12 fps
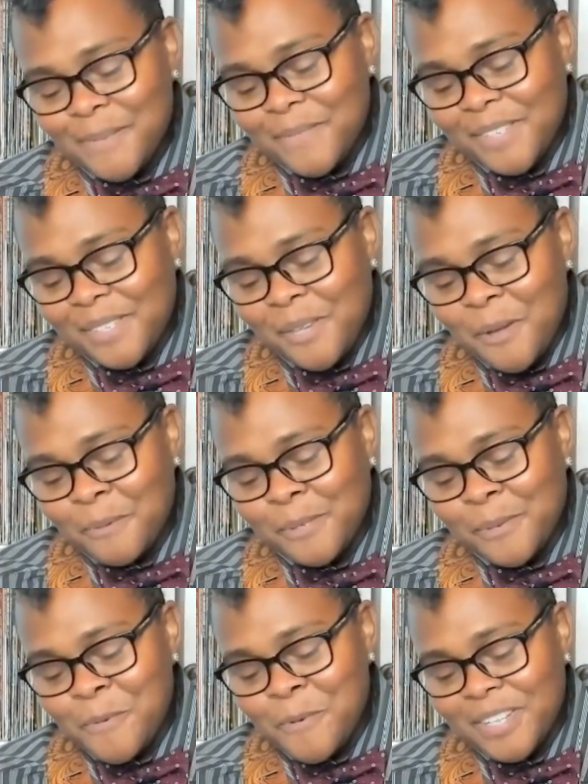this song was
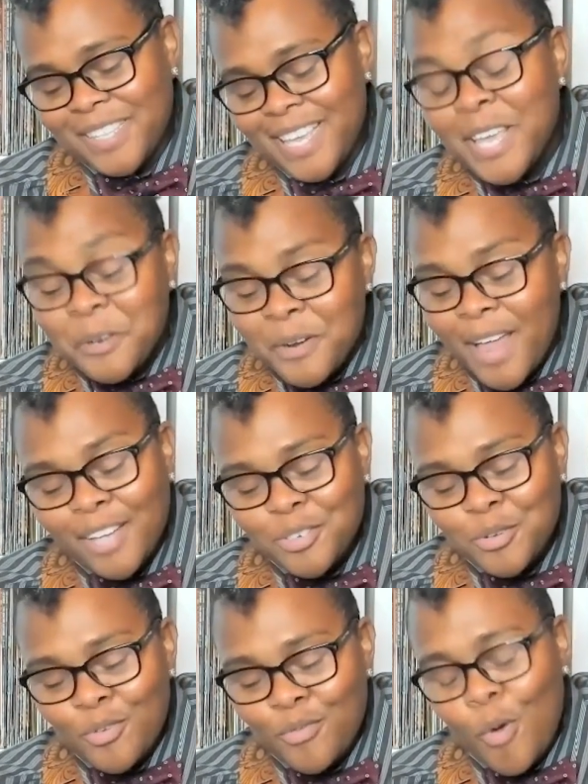awarded the
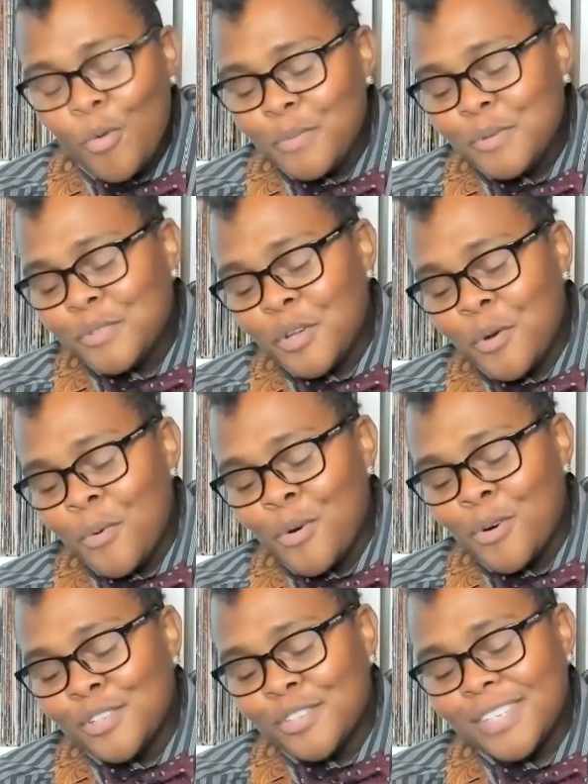International Folk Music
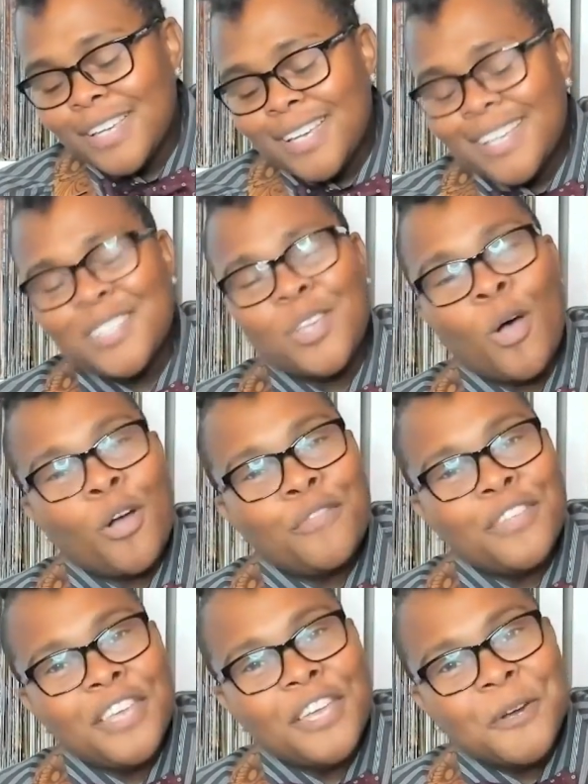Awards Song of
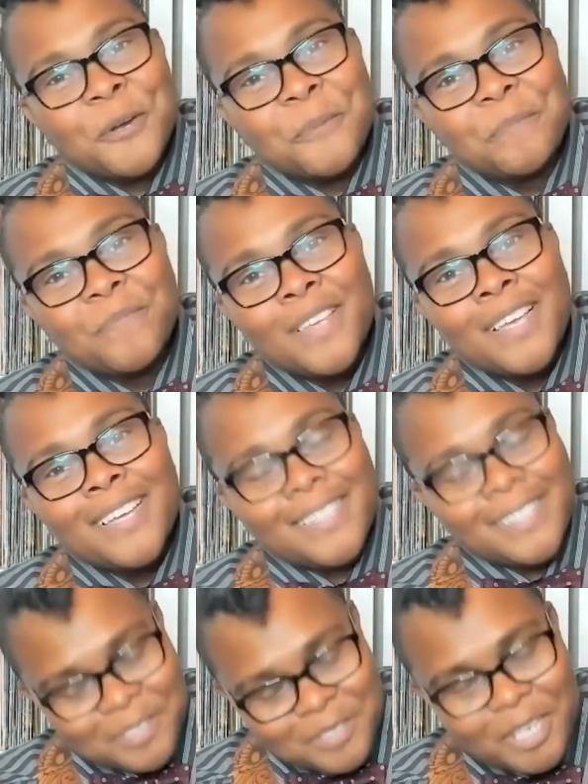the Year.
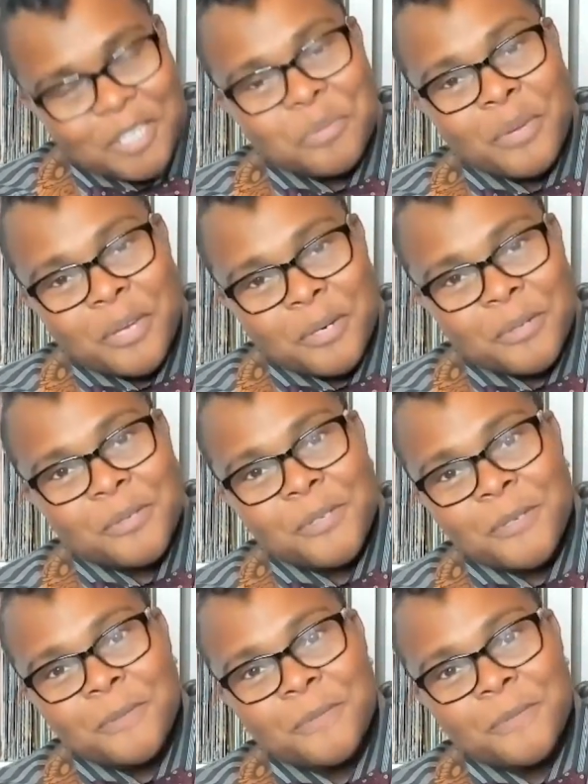This is Changemakers.